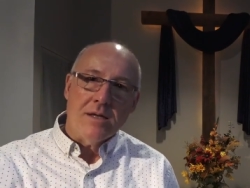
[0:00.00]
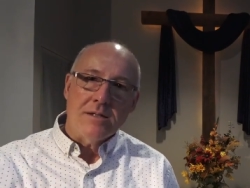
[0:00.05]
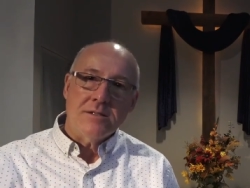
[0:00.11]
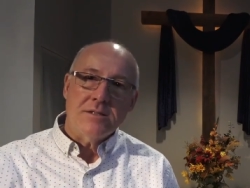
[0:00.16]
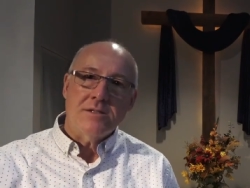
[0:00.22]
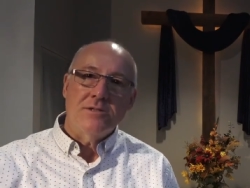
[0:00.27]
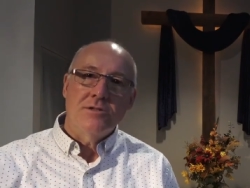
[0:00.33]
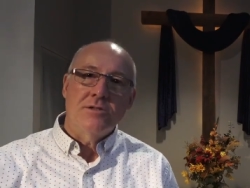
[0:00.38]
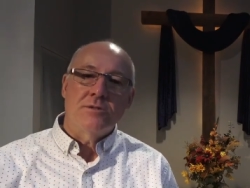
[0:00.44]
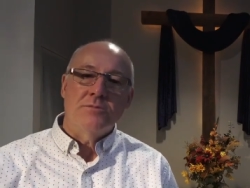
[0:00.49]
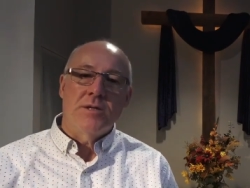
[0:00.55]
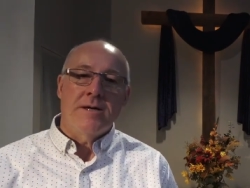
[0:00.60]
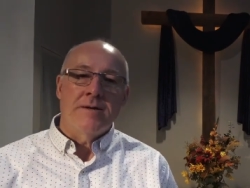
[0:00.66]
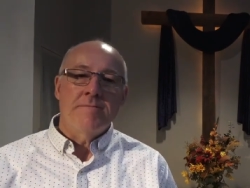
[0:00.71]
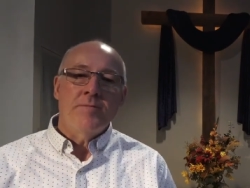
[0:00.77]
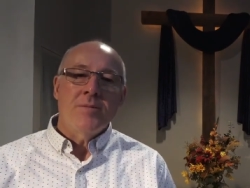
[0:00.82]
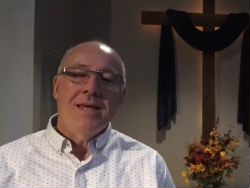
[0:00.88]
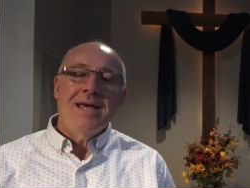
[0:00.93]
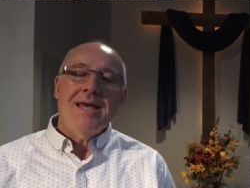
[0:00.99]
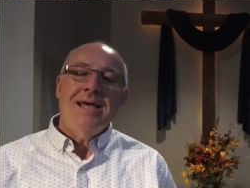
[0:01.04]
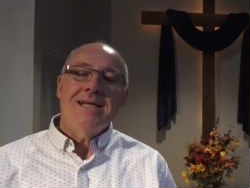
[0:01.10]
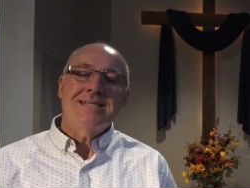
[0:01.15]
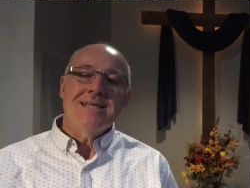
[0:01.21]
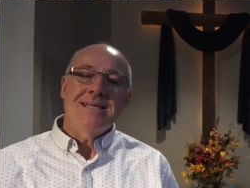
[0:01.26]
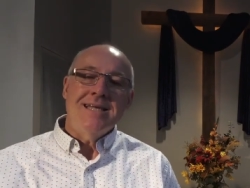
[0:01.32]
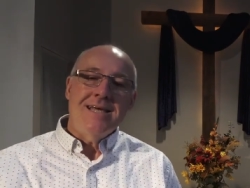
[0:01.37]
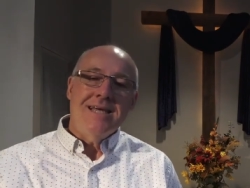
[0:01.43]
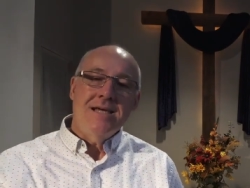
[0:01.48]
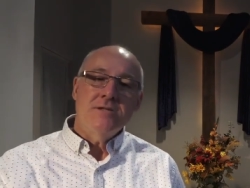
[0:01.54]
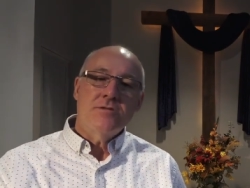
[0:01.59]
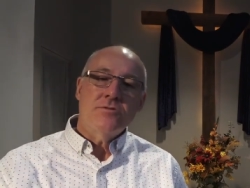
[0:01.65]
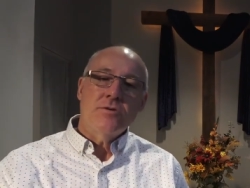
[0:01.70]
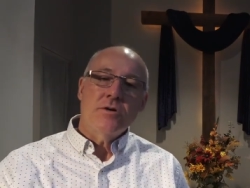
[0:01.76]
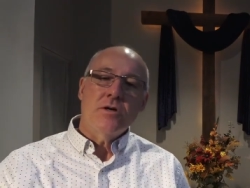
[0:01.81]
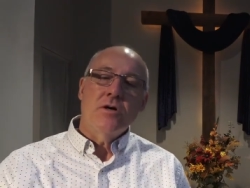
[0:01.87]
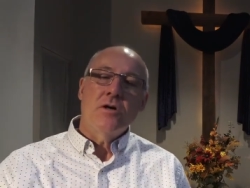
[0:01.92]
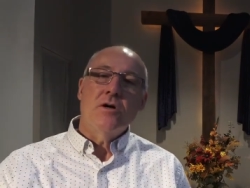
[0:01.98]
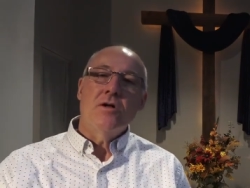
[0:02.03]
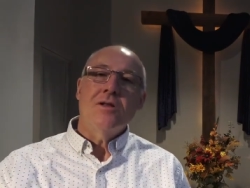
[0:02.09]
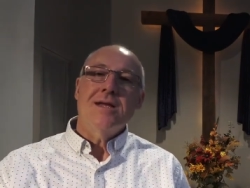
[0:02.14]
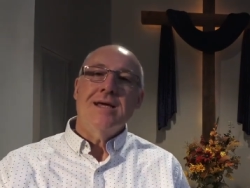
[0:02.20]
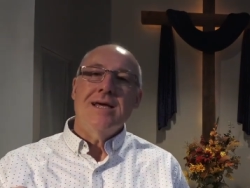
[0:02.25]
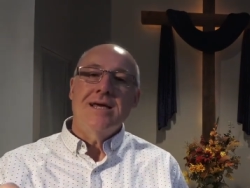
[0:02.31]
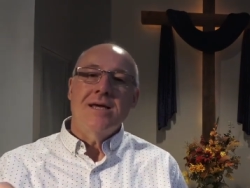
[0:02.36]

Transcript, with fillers: excuse me. It's an integral